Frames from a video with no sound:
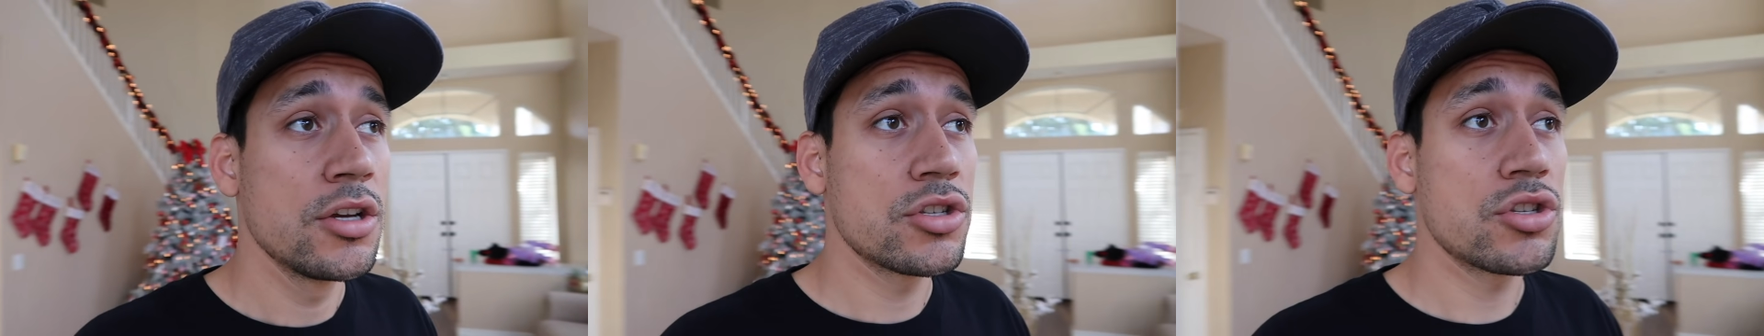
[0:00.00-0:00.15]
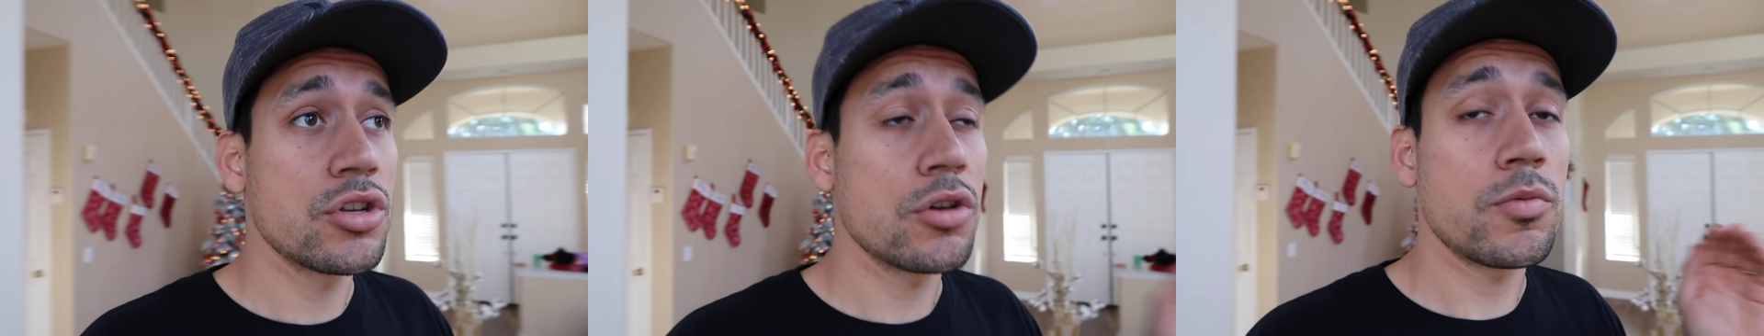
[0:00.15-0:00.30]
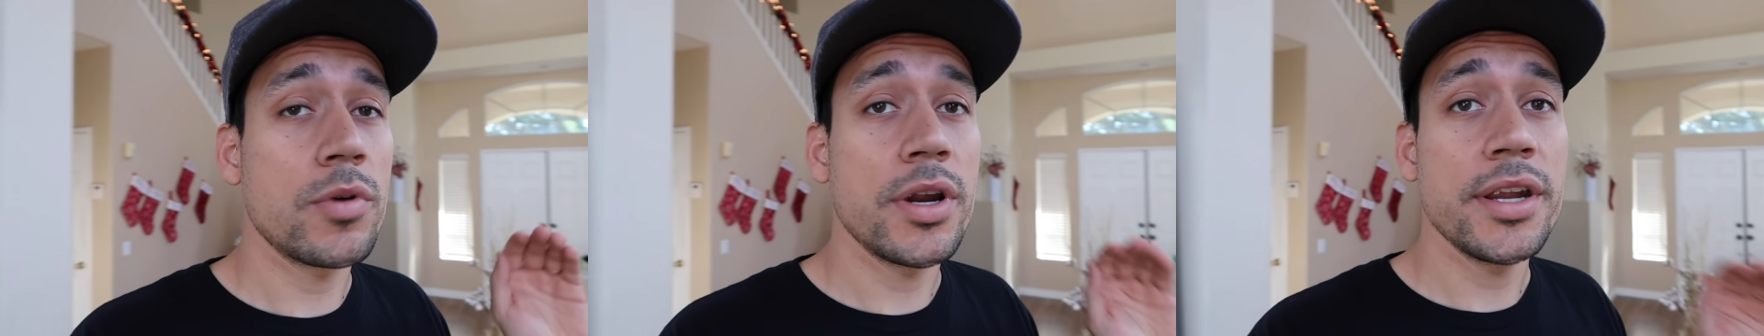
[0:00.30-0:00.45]

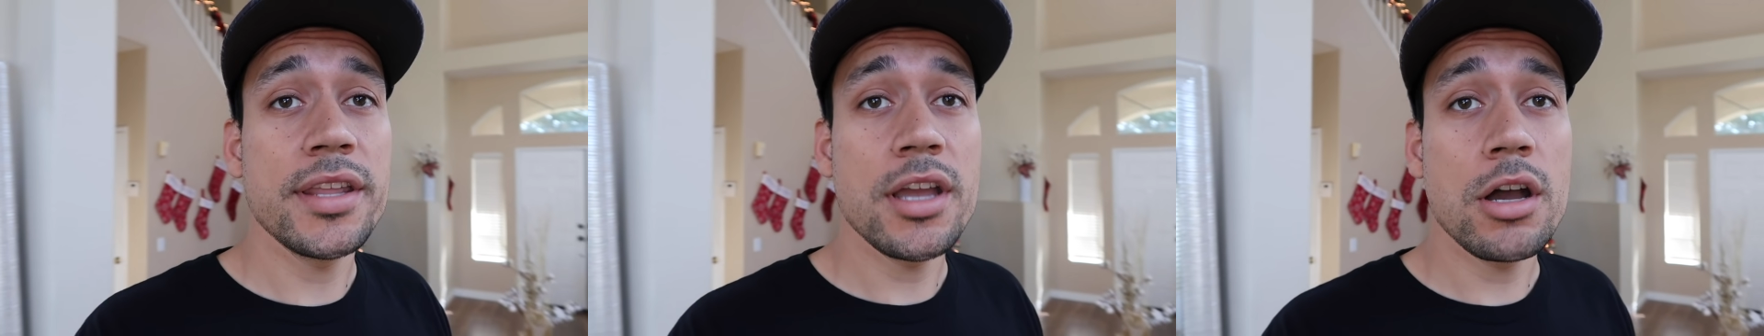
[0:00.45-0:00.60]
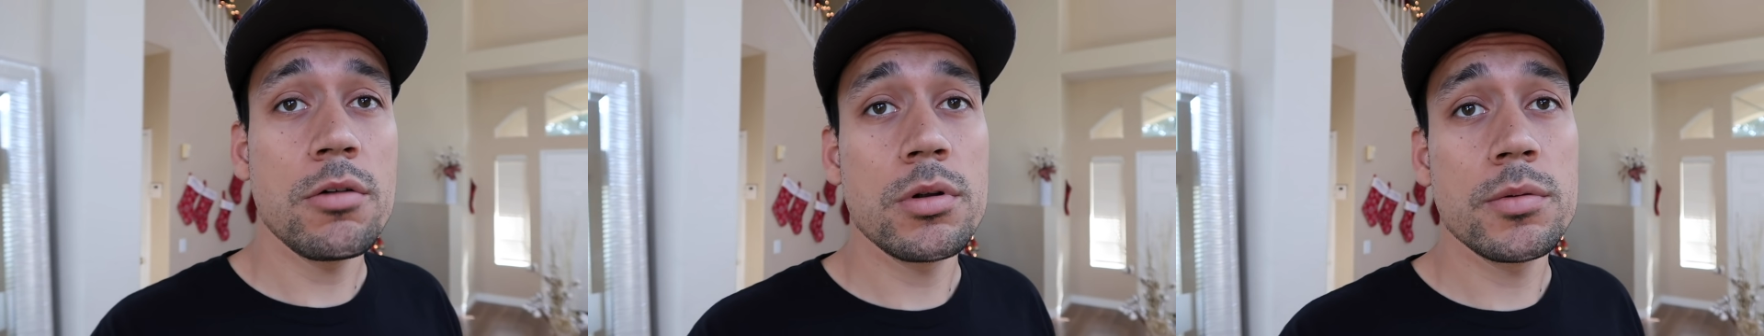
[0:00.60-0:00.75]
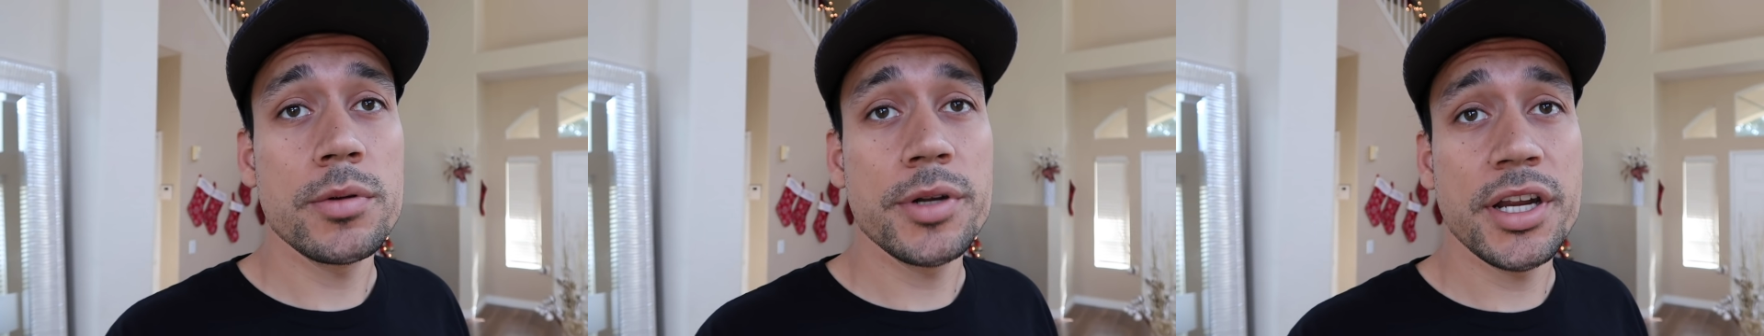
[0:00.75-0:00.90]
So right
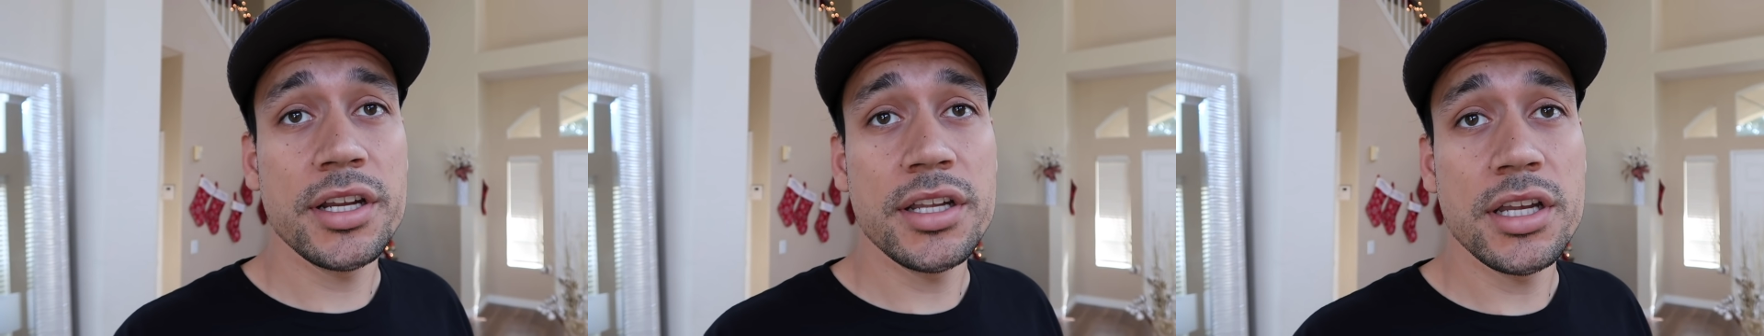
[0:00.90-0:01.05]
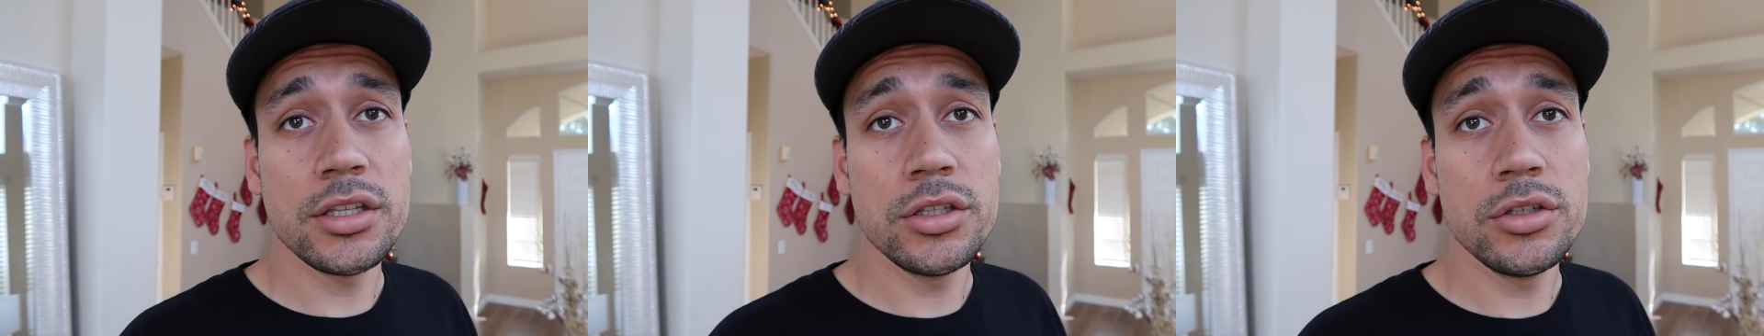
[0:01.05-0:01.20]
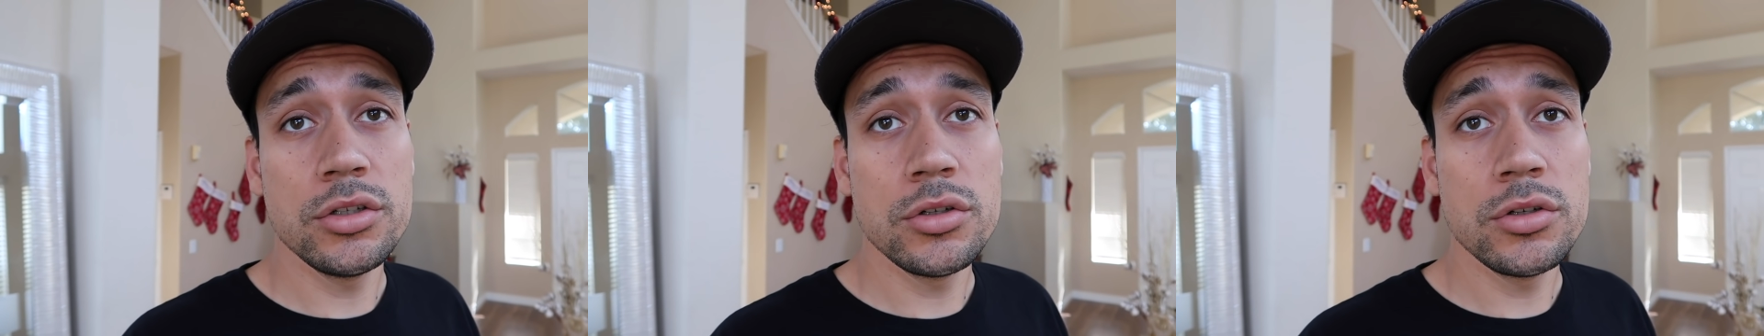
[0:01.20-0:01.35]
now what we're
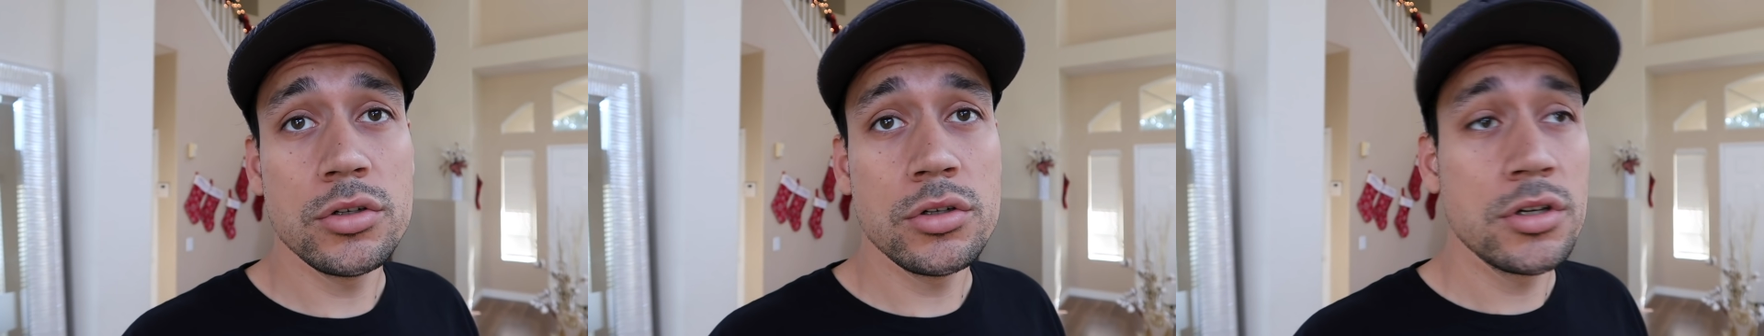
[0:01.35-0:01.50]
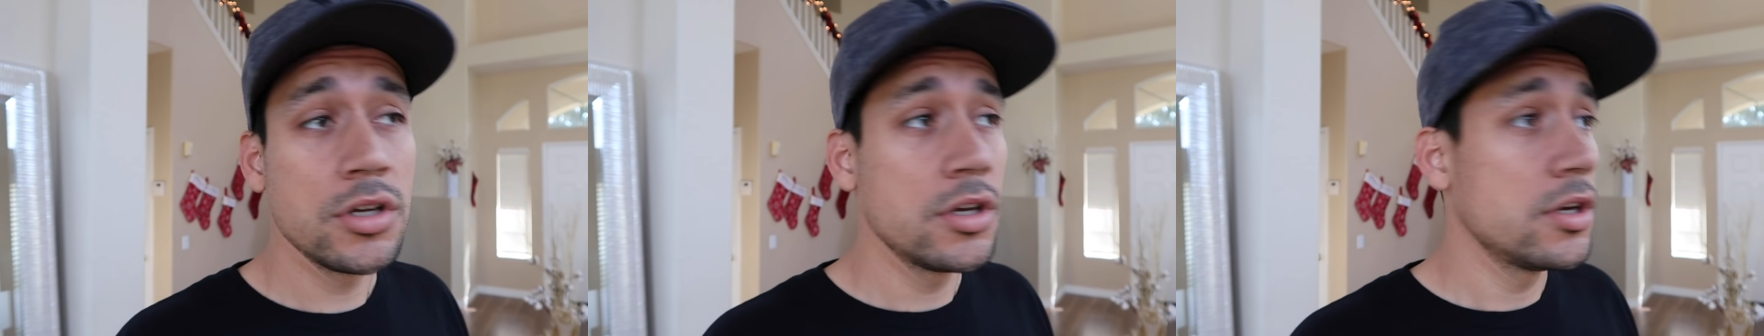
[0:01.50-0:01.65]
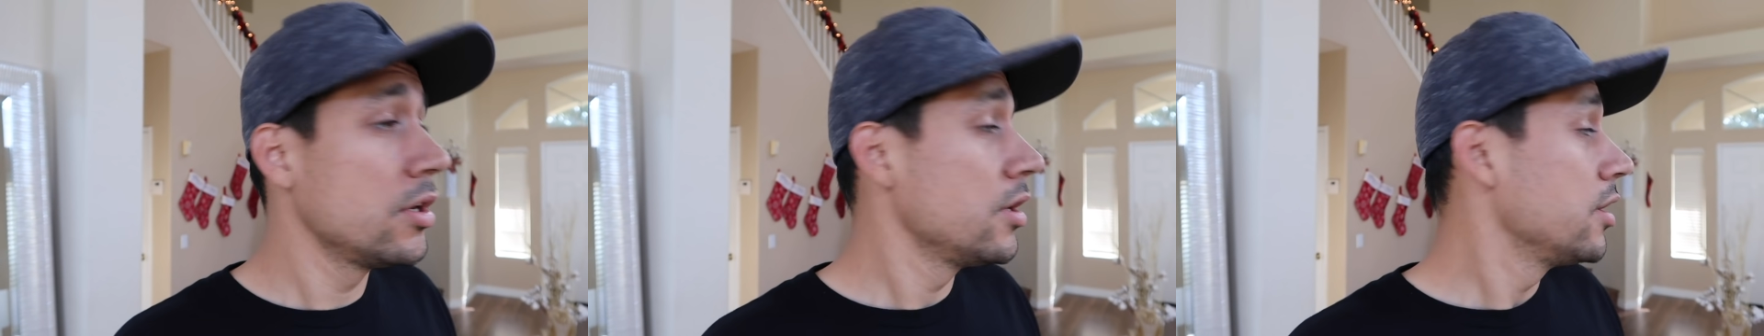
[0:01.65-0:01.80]
gonna
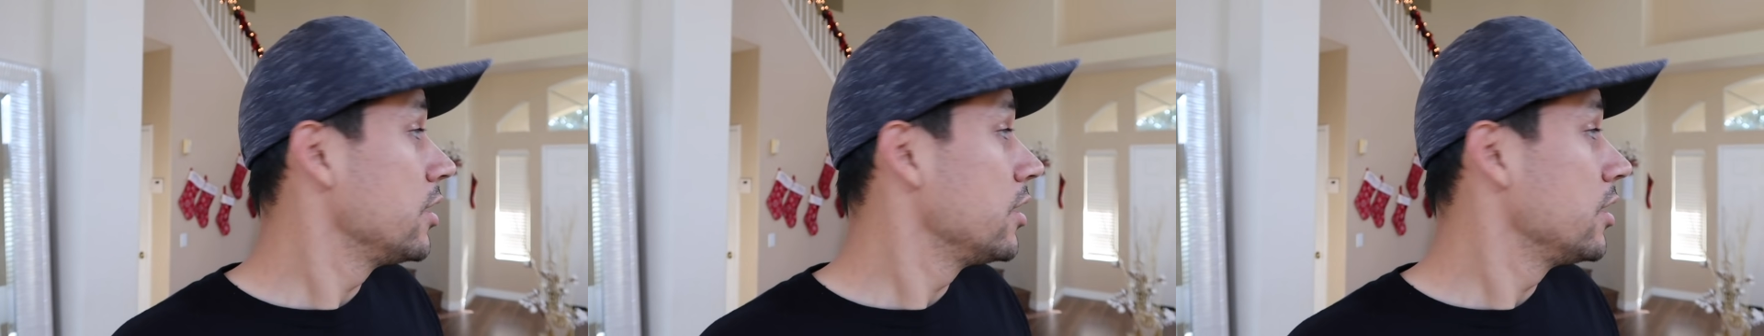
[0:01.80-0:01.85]
do,